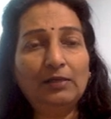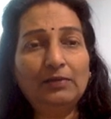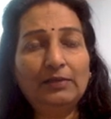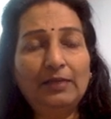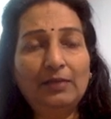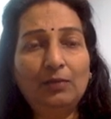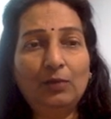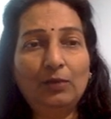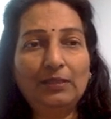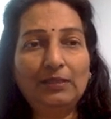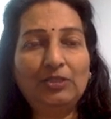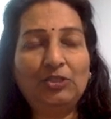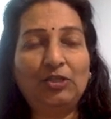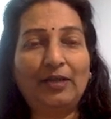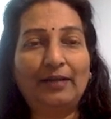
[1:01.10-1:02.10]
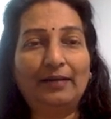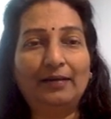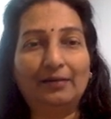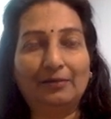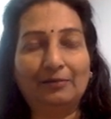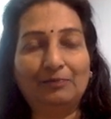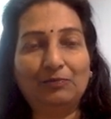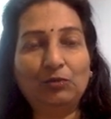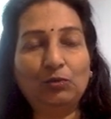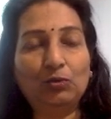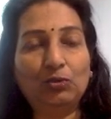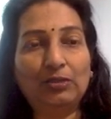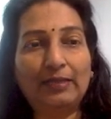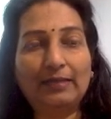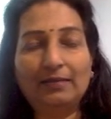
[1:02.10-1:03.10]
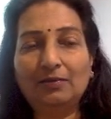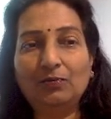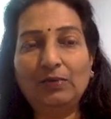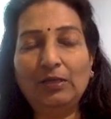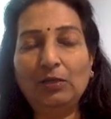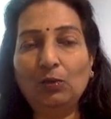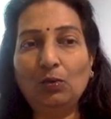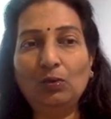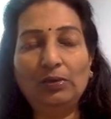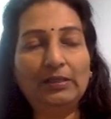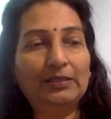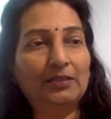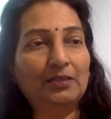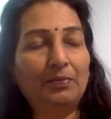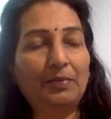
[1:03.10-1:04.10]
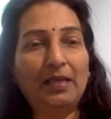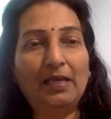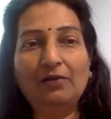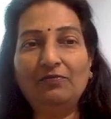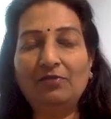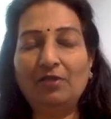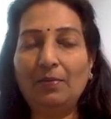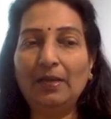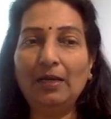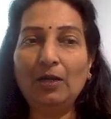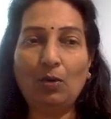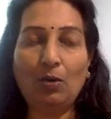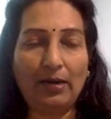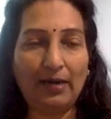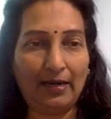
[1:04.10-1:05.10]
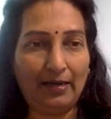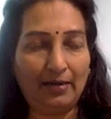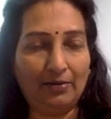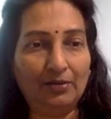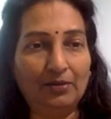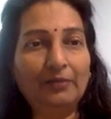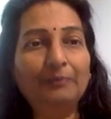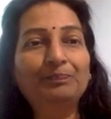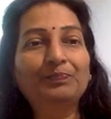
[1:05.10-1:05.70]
then what is gender? So, sex we know it's a male, female, or any other.